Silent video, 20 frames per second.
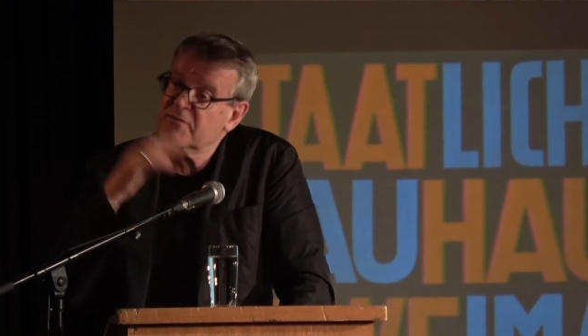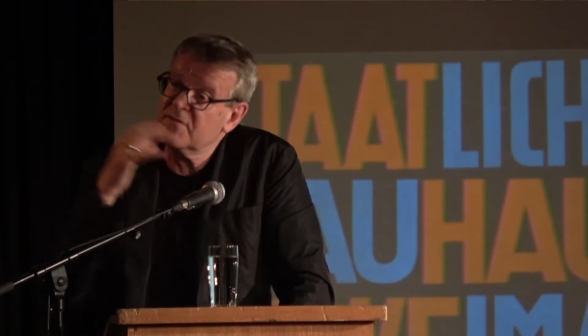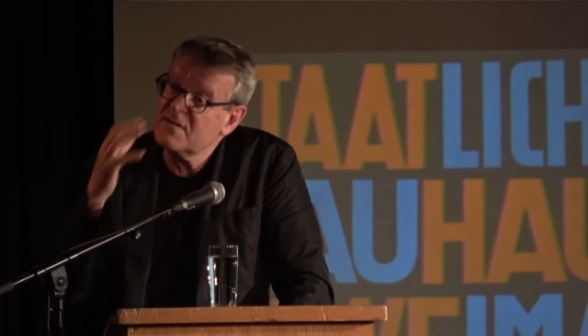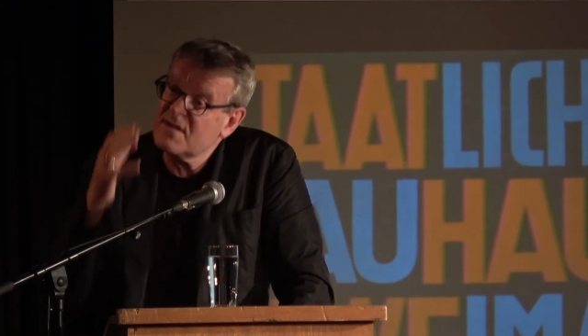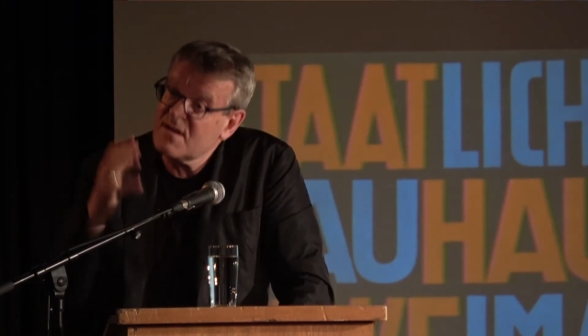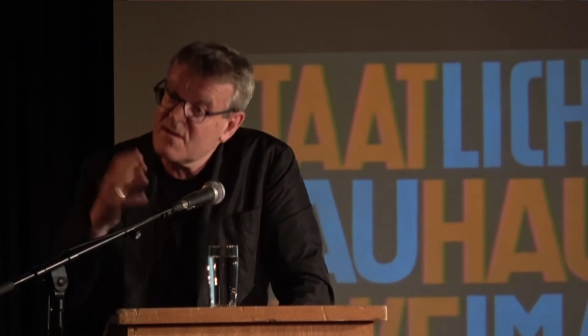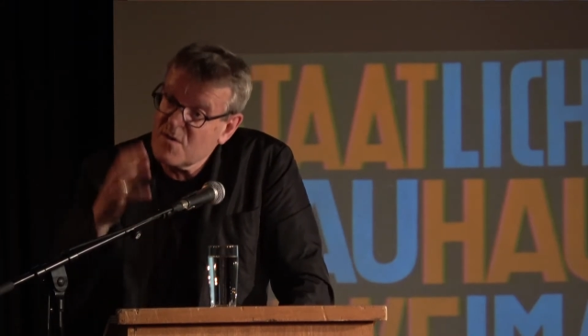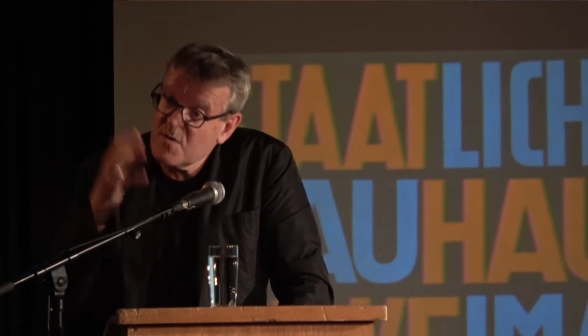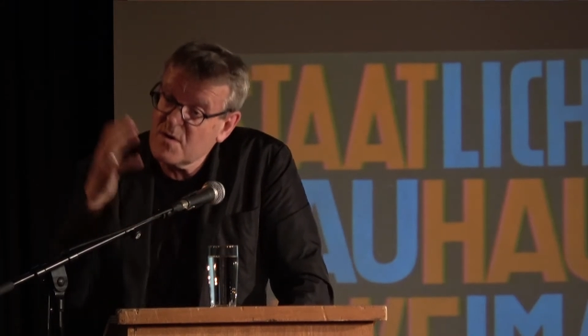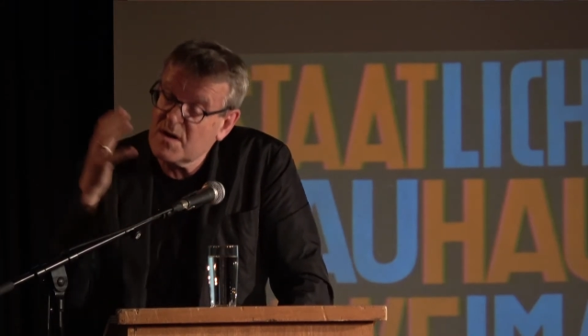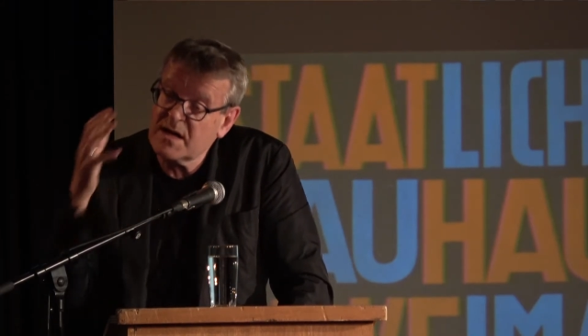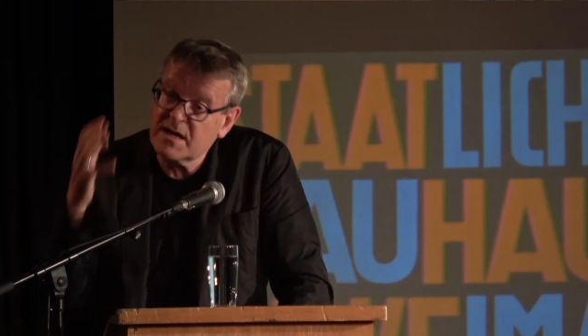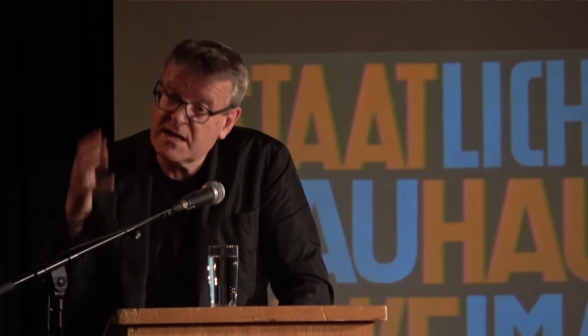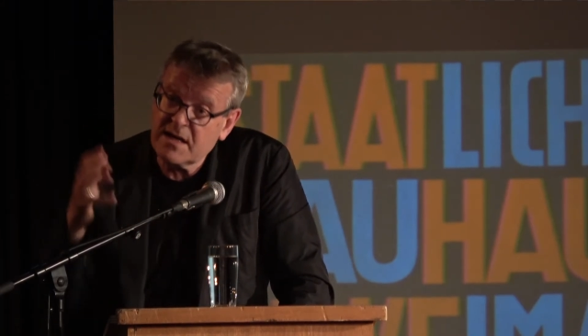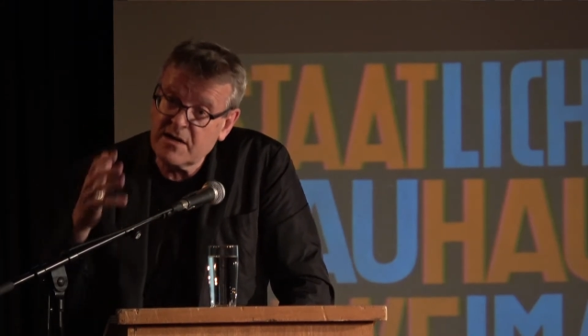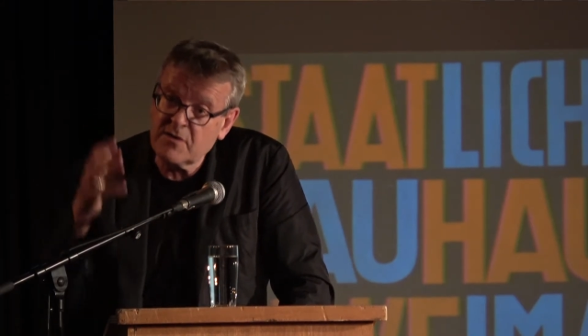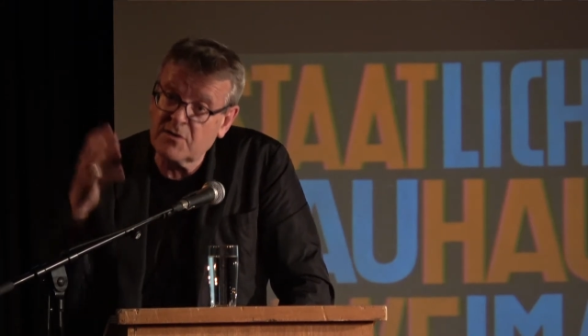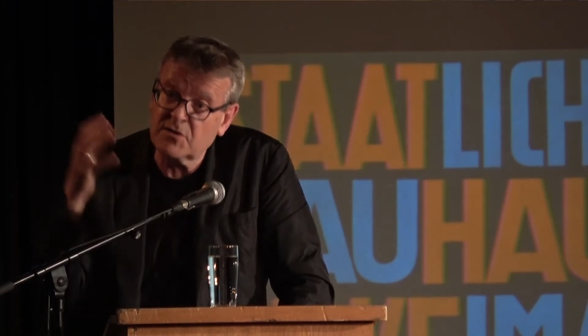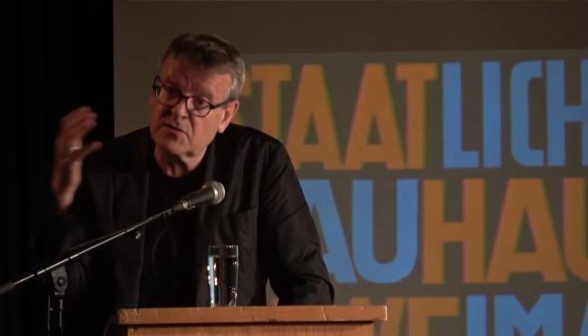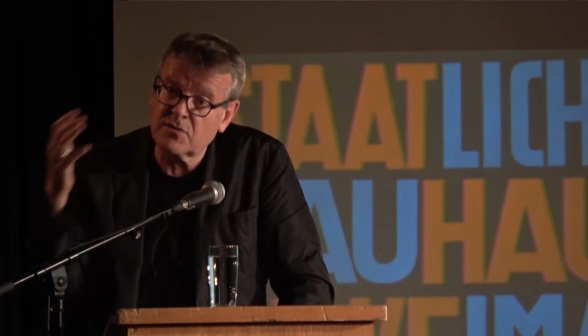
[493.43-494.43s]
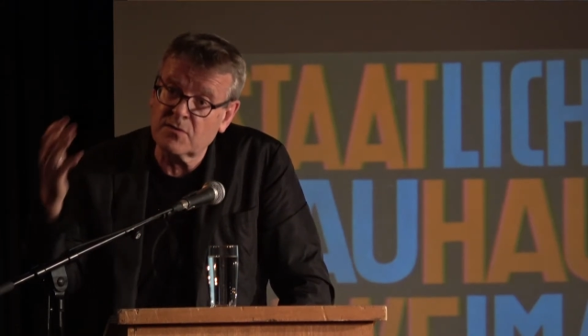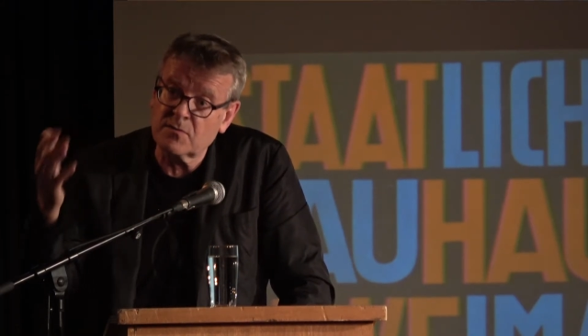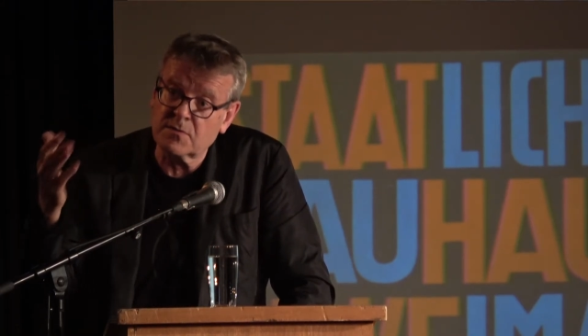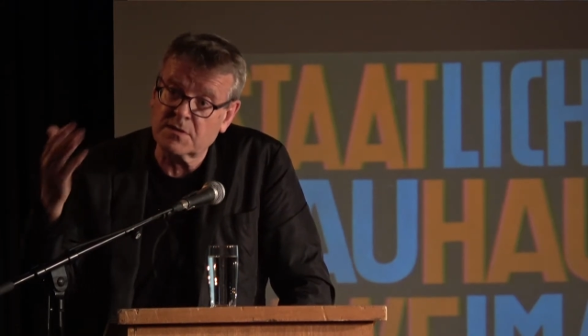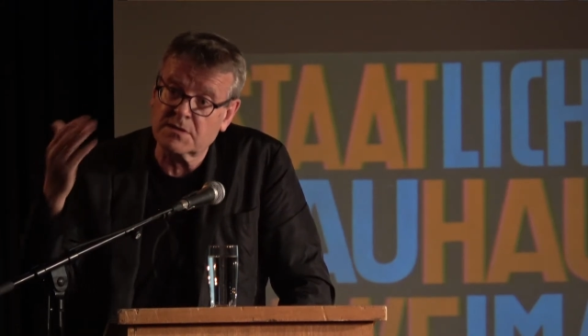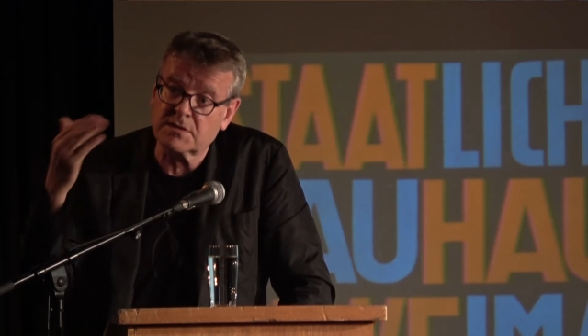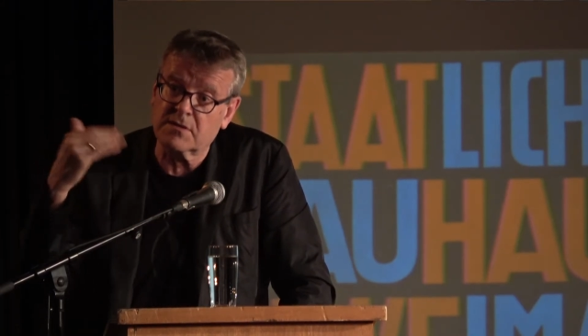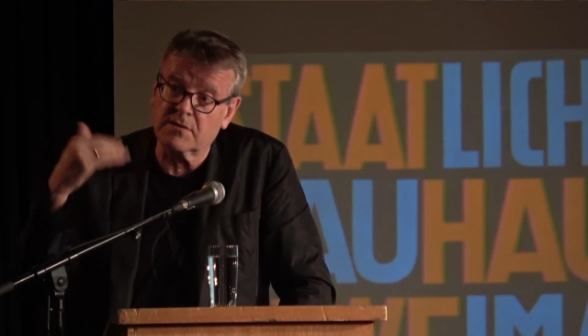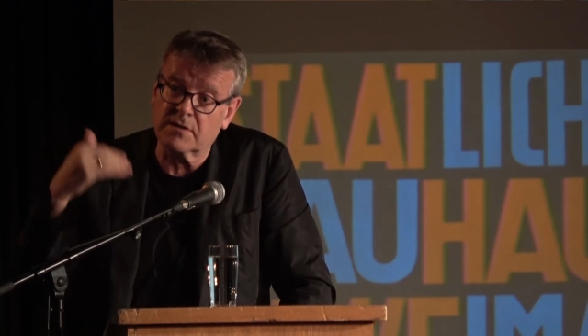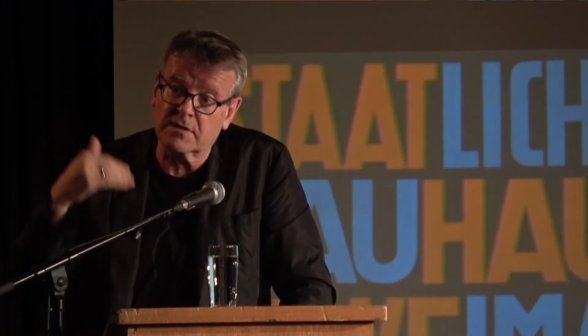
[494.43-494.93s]
no idea at all what's
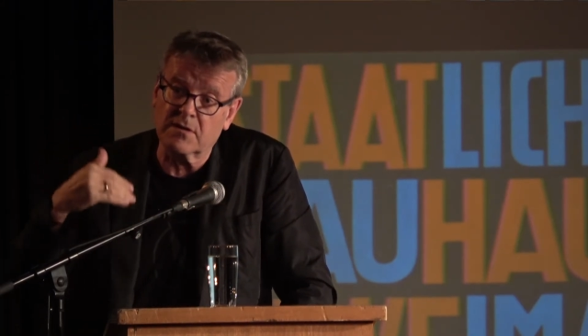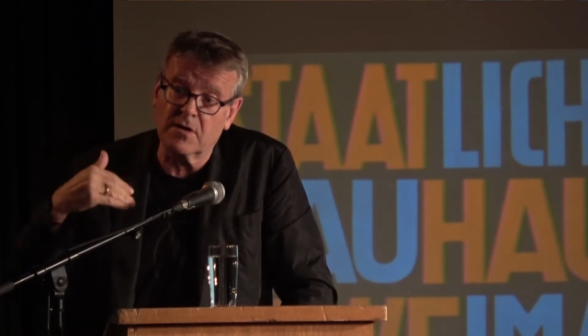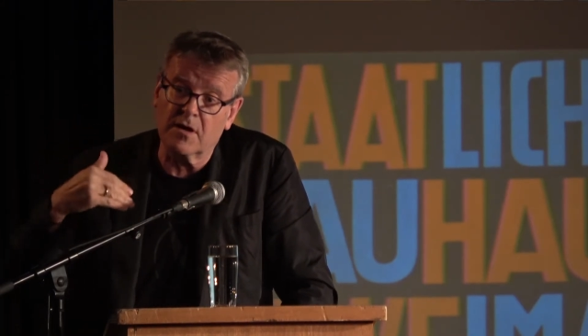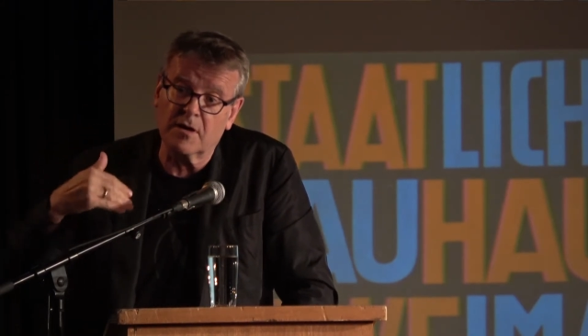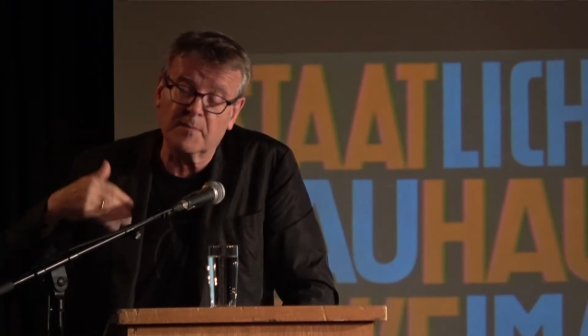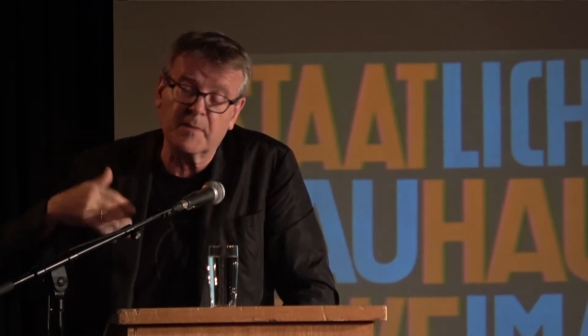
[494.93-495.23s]
going on,